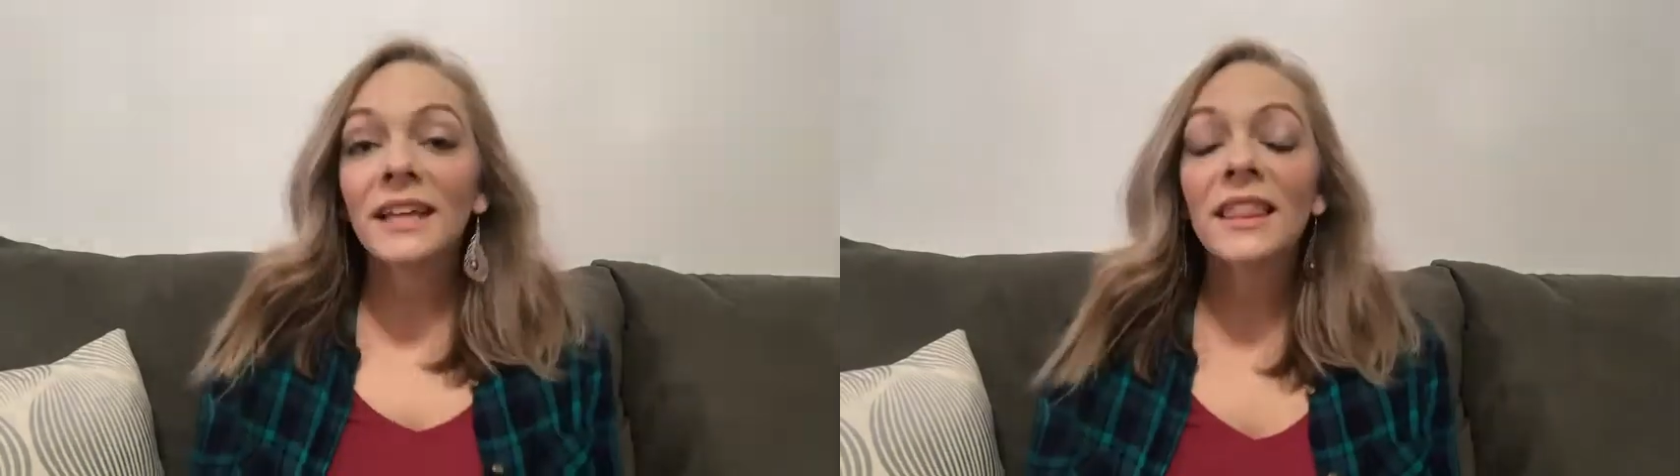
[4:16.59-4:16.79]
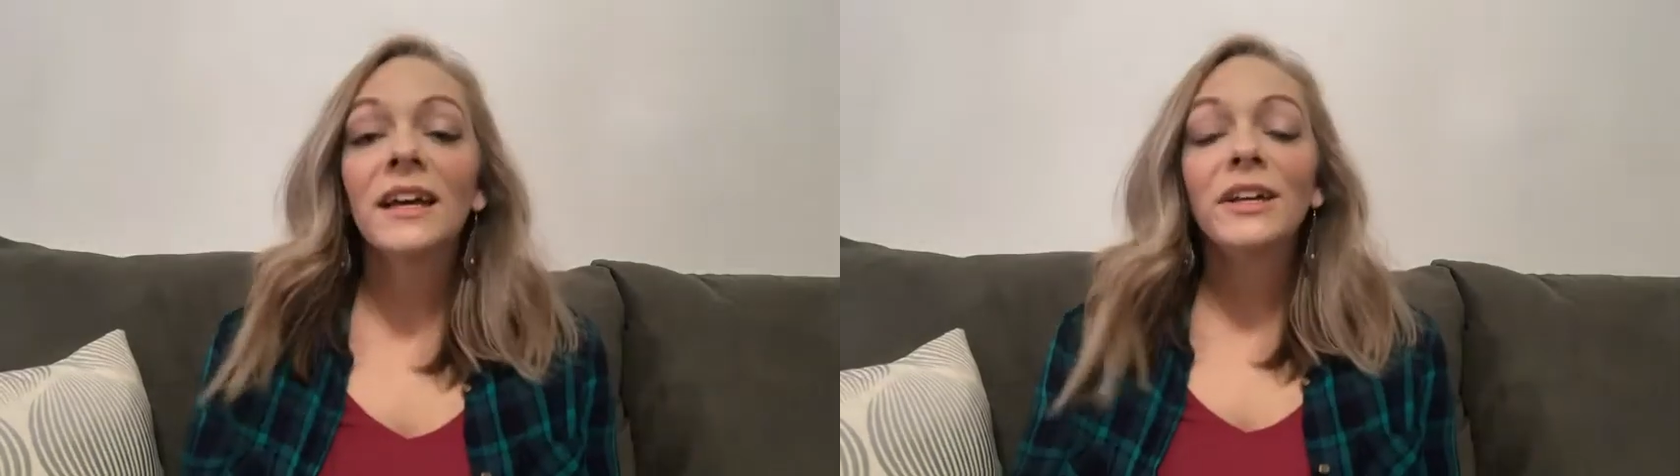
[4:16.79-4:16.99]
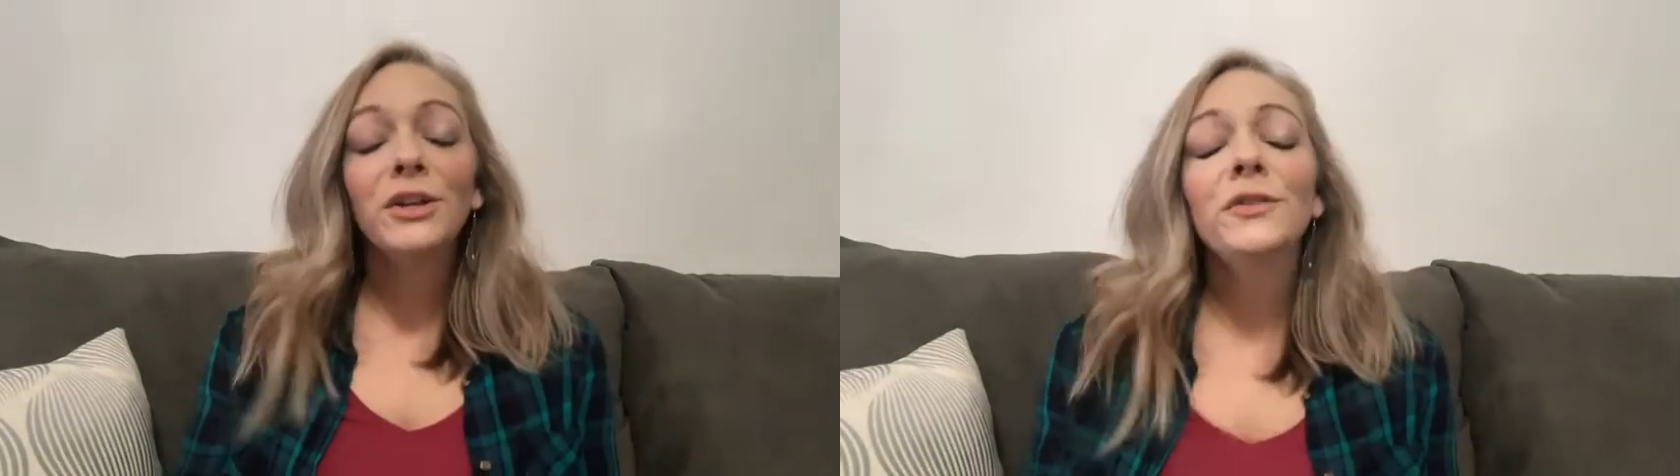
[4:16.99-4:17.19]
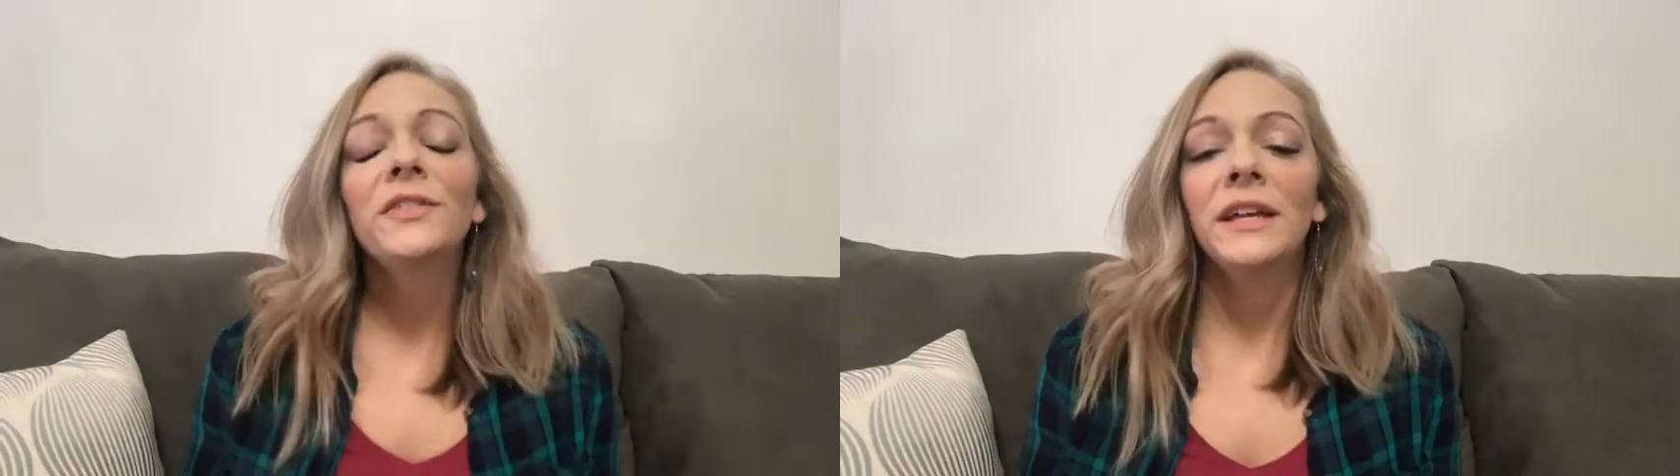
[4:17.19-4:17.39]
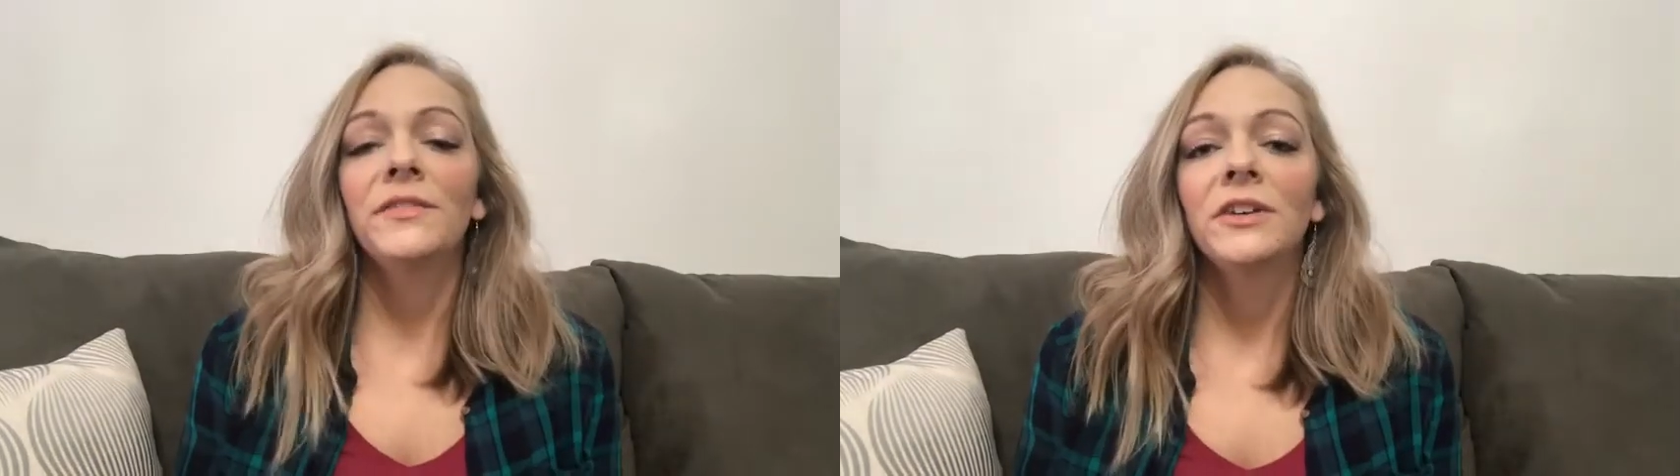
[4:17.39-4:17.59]
The new
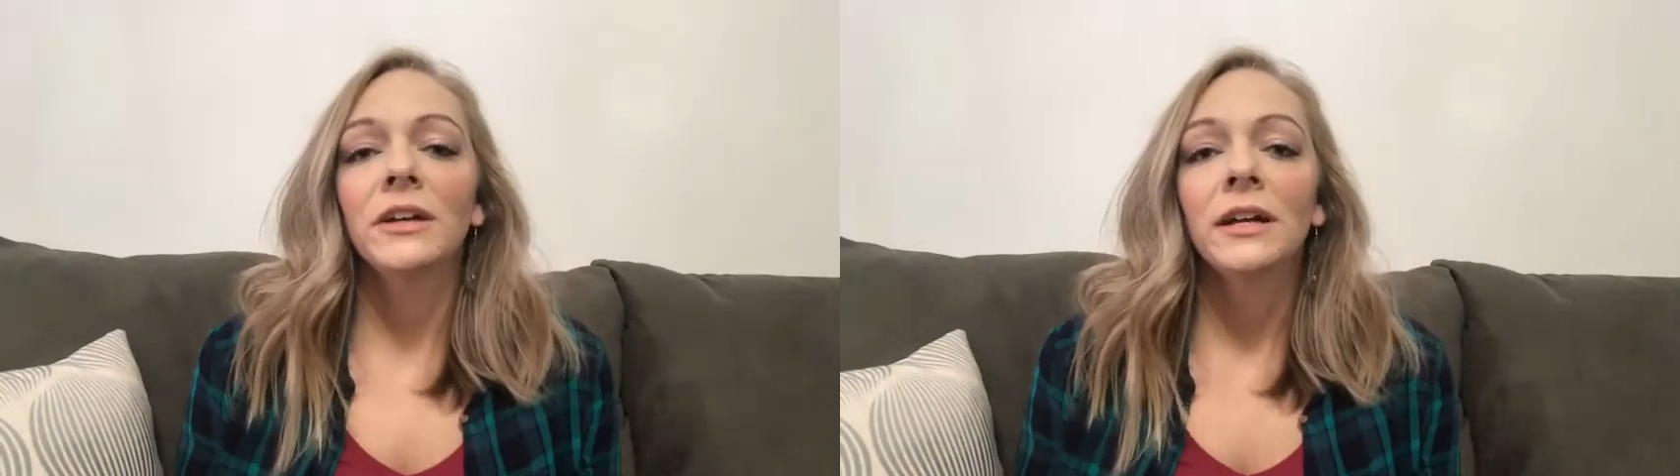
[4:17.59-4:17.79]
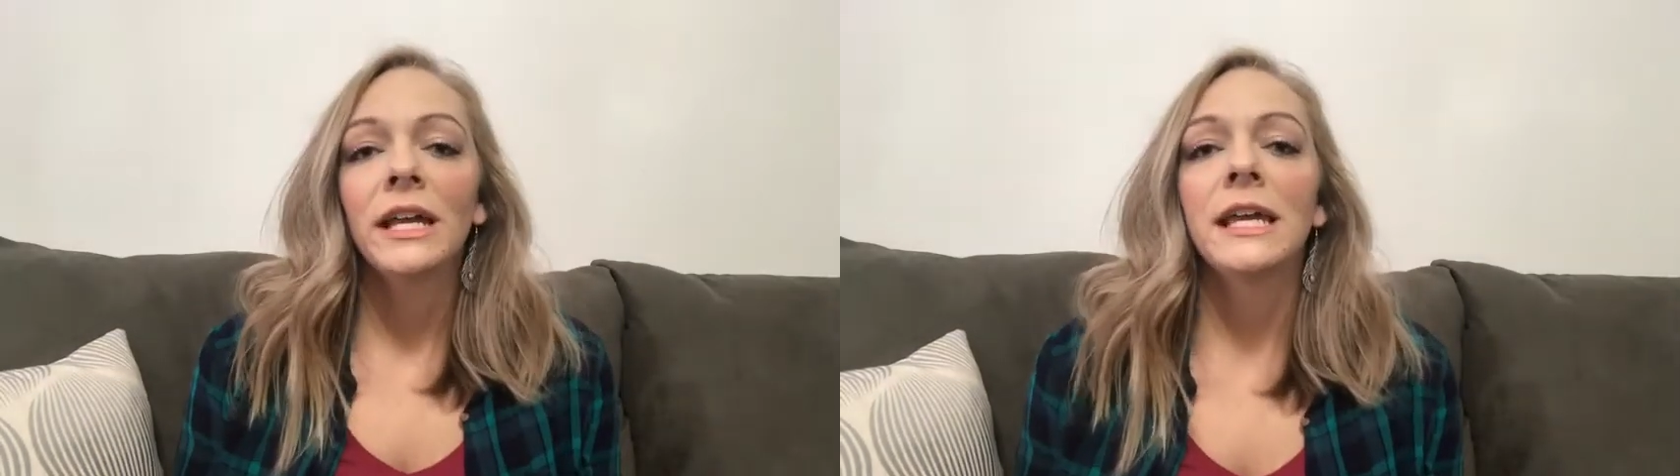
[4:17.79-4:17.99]
flavor